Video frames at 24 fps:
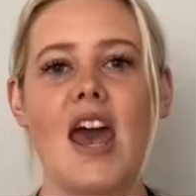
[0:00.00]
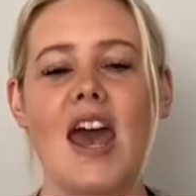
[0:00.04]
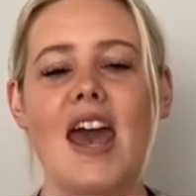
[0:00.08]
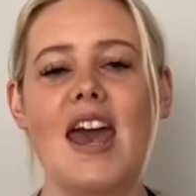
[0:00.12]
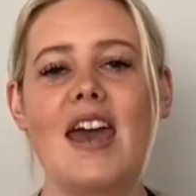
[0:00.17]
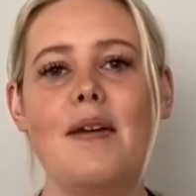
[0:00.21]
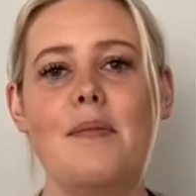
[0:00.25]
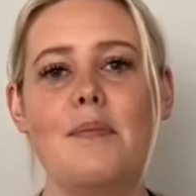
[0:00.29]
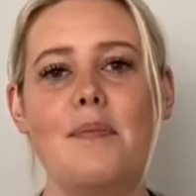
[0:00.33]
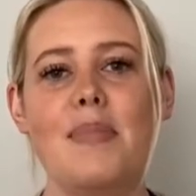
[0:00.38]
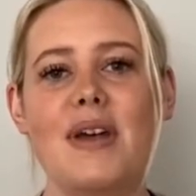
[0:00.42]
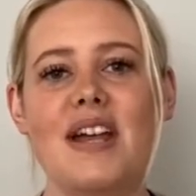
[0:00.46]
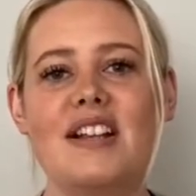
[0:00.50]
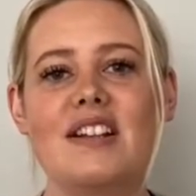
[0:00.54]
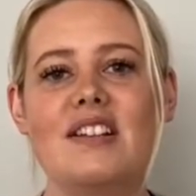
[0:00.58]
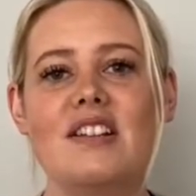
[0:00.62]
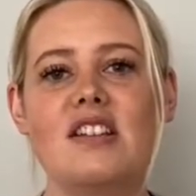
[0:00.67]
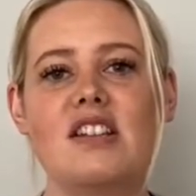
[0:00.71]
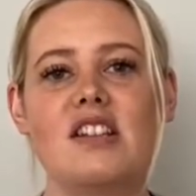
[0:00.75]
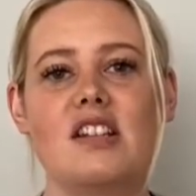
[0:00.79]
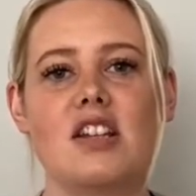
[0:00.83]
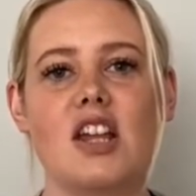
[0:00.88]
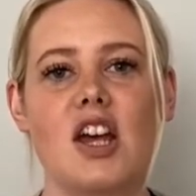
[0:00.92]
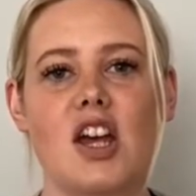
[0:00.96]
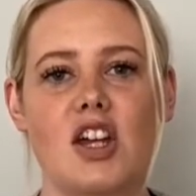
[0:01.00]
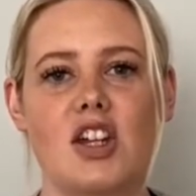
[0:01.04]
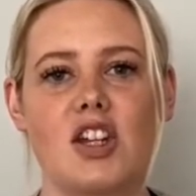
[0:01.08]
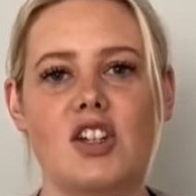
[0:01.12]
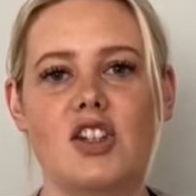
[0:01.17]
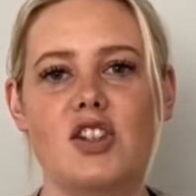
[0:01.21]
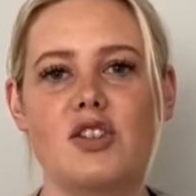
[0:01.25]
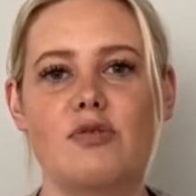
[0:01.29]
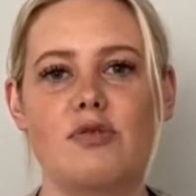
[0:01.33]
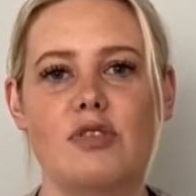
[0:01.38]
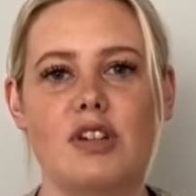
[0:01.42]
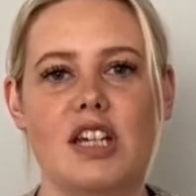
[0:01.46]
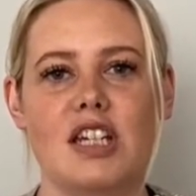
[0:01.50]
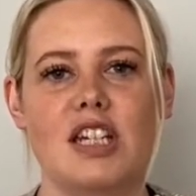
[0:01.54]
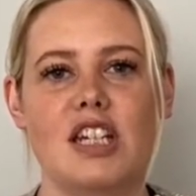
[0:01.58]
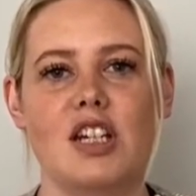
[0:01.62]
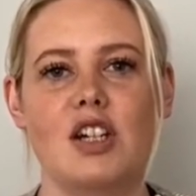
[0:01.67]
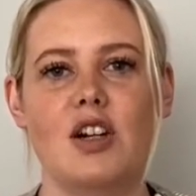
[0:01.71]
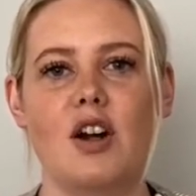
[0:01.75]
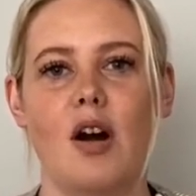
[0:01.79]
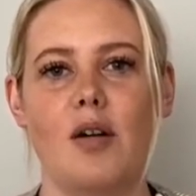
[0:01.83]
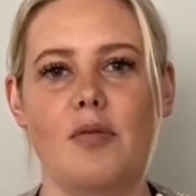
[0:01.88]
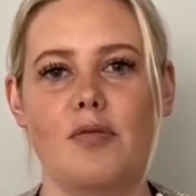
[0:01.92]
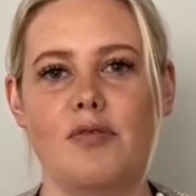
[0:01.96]
It builds learners' reading
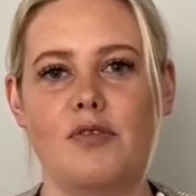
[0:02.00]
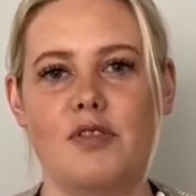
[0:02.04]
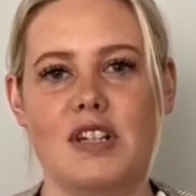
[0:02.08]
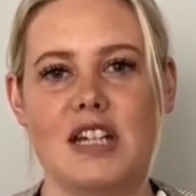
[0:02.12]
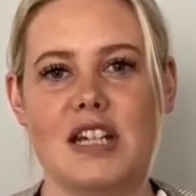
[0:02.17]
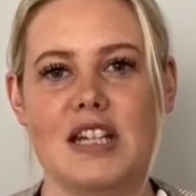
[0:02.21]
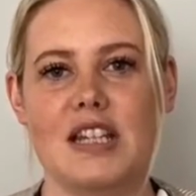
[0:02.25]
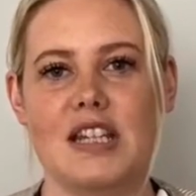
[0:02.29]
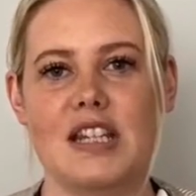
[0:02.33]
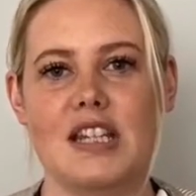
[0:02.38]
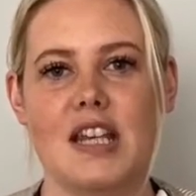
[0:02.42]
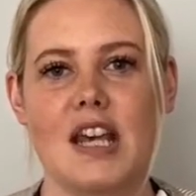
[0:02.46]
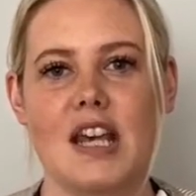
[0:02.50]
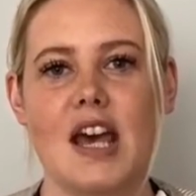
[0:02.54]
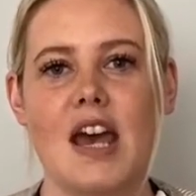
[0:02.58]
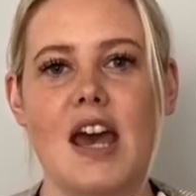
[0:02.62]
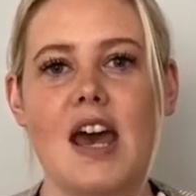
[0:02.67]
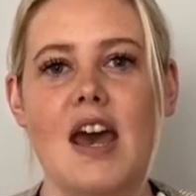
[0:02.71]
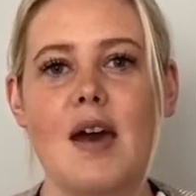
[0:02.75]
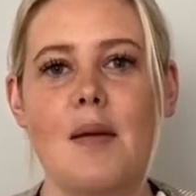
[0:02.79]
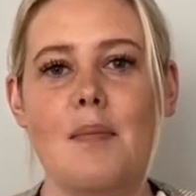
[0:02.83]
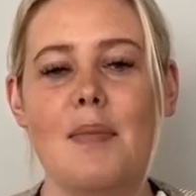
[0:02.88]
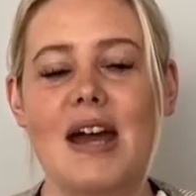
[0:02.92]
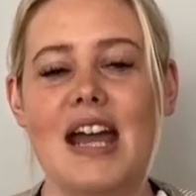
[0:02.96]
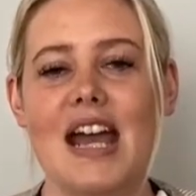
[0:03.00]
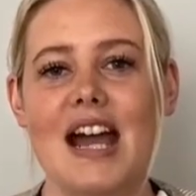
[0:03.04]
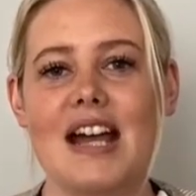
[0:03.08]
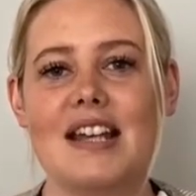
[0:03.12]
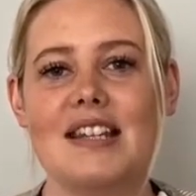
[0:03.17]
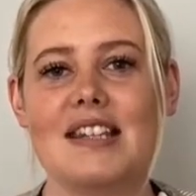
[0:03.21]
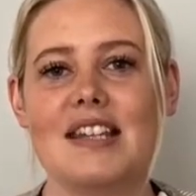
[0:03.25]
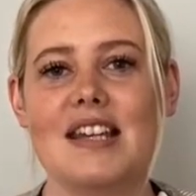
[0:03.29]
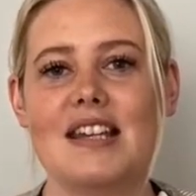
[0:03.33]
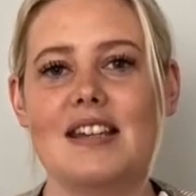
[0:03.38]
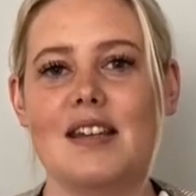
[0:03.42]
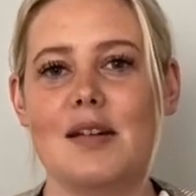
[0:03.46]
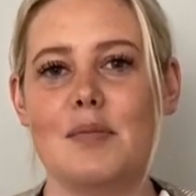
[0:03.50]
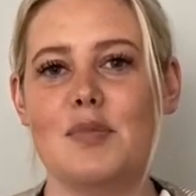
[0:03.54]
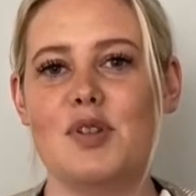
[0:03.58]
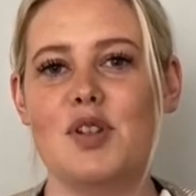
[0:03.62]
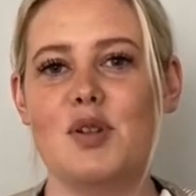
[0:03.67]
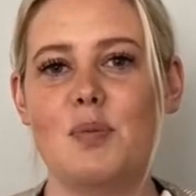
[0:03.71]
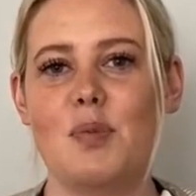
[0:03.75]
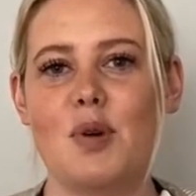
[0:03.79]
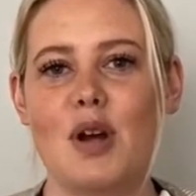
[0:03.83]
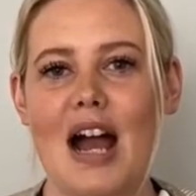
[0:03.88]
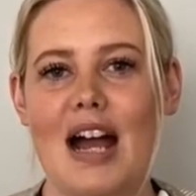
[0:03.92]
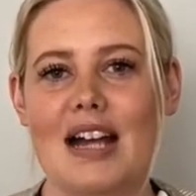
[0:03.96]
confidence by asking them to
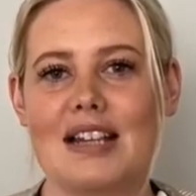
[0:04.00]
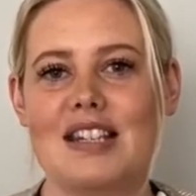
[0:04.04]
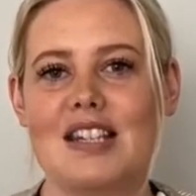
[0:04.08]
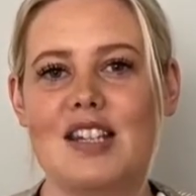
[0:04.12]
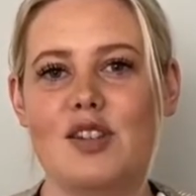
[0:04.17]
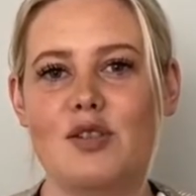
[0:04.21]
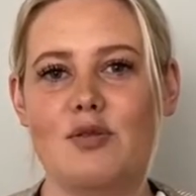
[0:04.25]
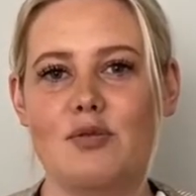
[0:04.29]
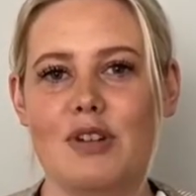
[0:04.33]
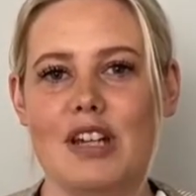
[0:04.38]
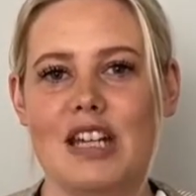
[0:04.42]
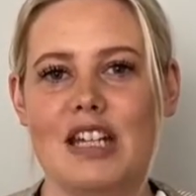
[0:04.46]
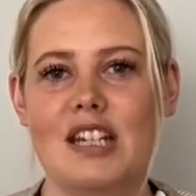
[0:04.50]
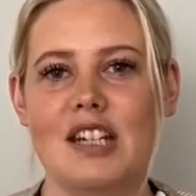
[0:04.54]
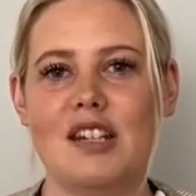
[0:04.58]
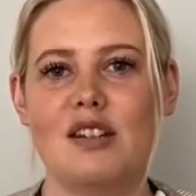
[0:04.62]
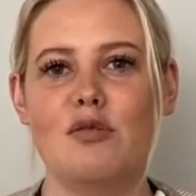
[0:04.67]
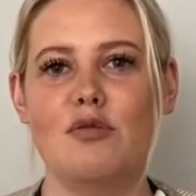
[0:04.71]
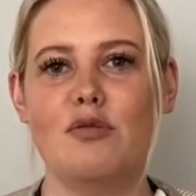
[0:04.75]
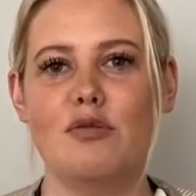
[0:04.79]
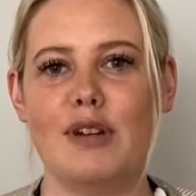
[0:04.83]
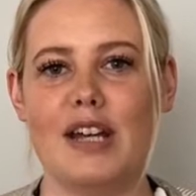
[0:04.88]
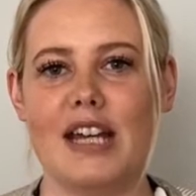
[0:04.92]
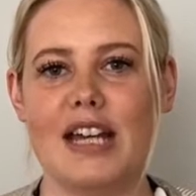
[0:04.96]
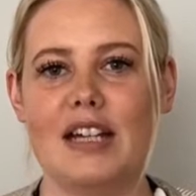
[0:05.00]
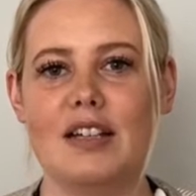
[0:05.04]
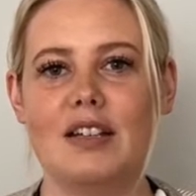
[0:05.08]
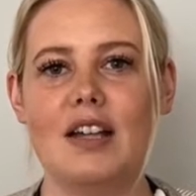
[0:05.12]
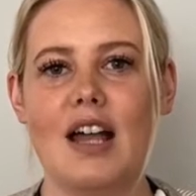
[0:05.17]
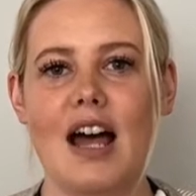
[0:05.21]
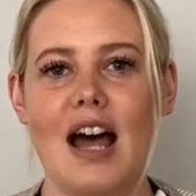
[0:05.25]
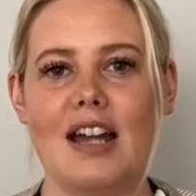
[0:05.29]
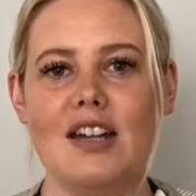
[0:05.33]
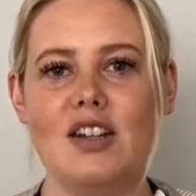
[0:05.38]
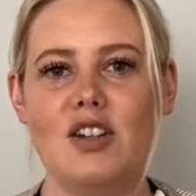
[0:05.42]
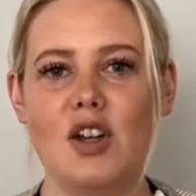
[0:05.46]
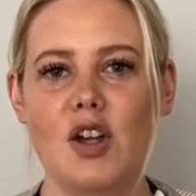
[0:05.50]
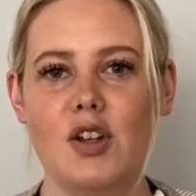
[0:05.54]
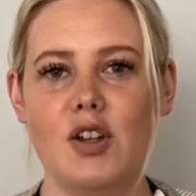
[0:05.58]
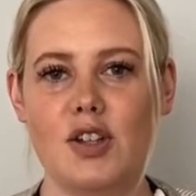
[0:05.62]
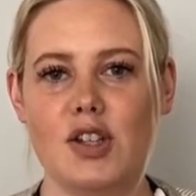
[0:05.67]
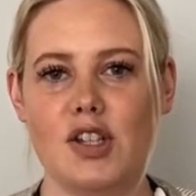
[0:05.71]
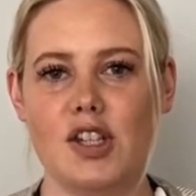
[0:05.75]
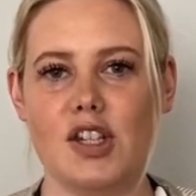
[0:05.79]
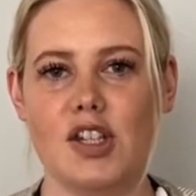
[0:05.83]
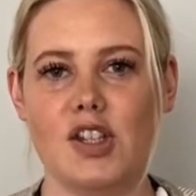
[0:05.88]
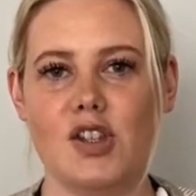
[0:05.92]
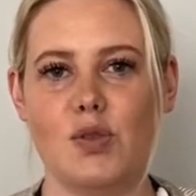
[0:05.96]
practice reading real and
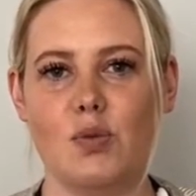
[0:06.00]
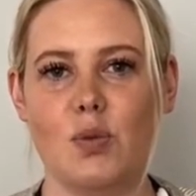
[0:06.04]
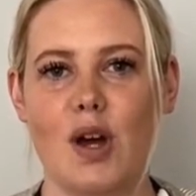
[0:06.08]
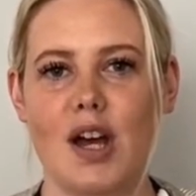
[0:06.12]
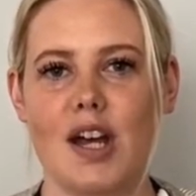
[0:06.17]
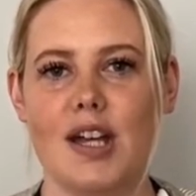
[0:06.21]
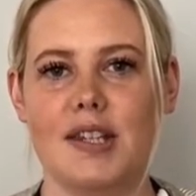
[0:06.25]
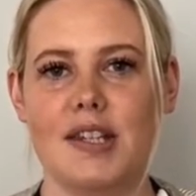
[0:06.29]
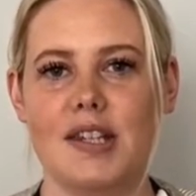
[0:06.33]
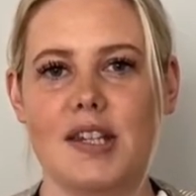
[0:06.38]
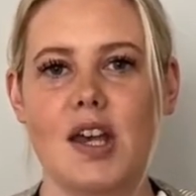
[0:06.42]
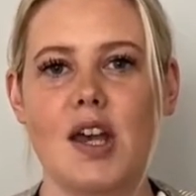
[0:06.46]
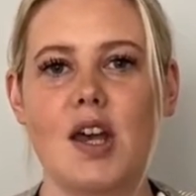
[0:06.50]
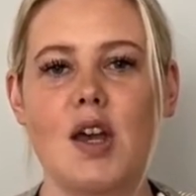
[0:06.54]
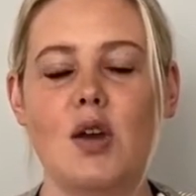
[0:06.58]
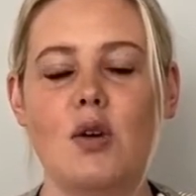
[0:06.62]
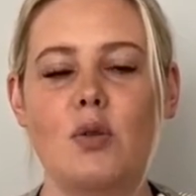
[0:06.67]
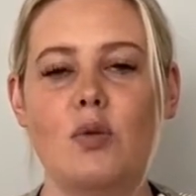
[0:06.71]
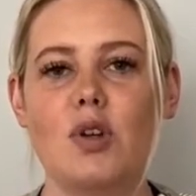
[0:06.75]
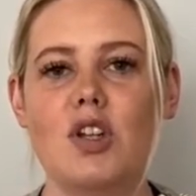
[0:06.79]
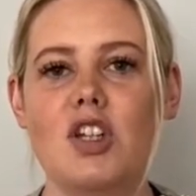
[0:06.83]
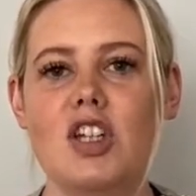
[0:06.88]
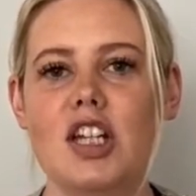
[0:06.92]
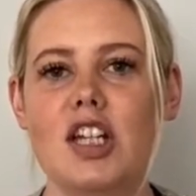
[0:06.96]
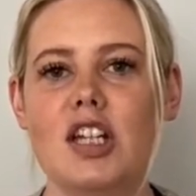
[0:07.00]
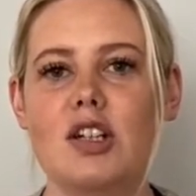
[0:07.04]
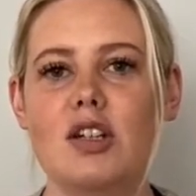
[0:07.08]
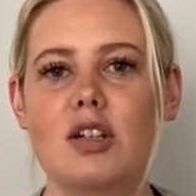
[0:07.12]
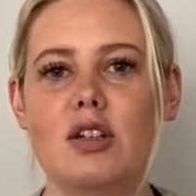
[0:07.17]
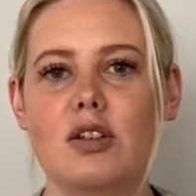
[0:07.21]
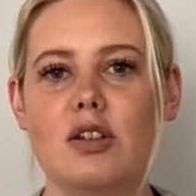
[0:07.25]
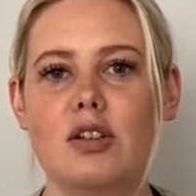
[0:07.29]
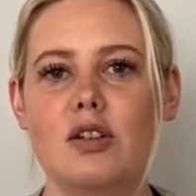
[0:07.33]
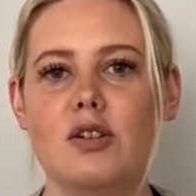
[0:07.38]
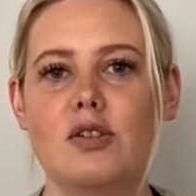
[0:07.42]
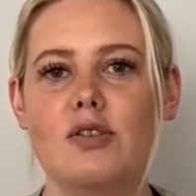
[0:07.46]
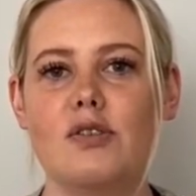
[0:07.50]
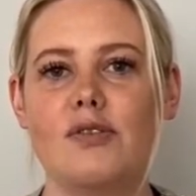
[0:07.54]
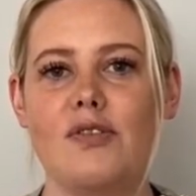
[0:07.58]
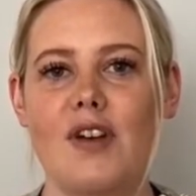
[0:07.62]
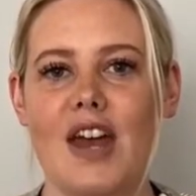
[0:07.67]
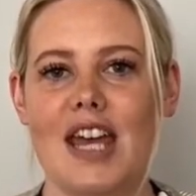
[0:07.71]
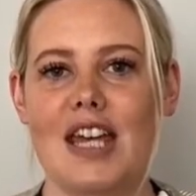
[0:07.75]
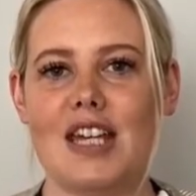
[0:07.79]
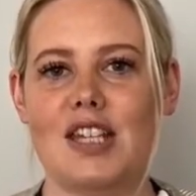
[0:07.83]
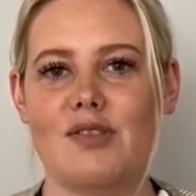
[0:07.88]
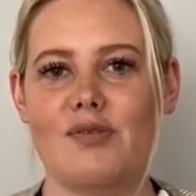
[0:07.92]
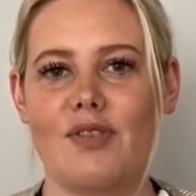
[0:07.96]
nonsense words, which include
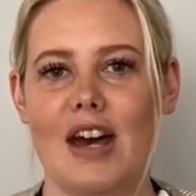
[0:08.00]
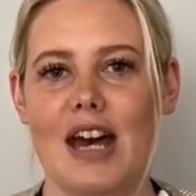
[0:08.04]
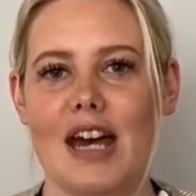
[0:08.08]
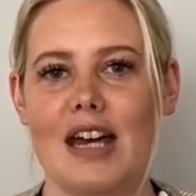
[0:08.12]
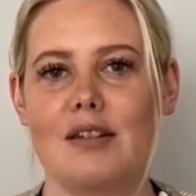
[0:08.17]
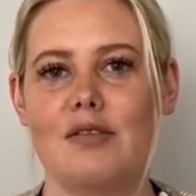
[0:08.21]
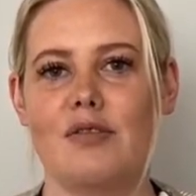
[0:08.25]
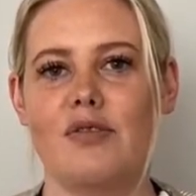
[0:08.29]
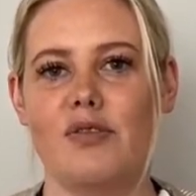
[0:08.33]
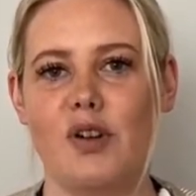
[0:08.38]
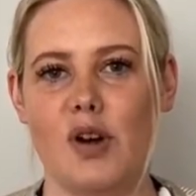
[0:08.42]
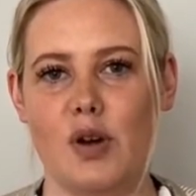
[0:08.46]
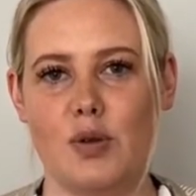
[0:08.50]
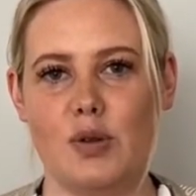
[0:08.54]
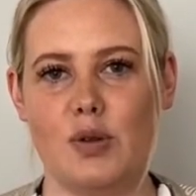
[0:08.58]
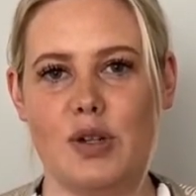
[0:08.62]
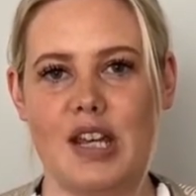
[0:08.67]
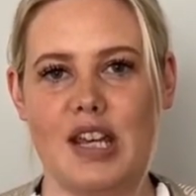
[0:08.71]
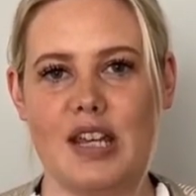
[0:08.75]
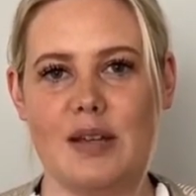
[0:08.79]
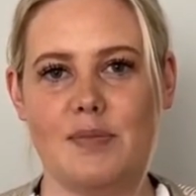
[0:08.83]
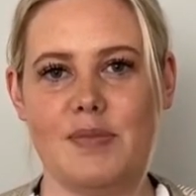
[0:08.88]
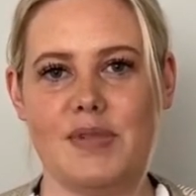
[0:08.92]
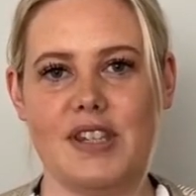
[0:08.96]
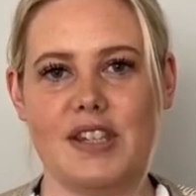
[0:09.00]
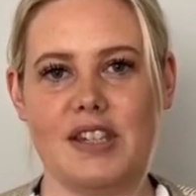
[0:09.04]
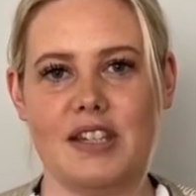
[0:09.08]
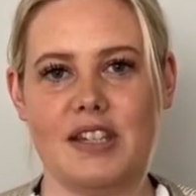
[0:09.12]
Phase 5 phonemes.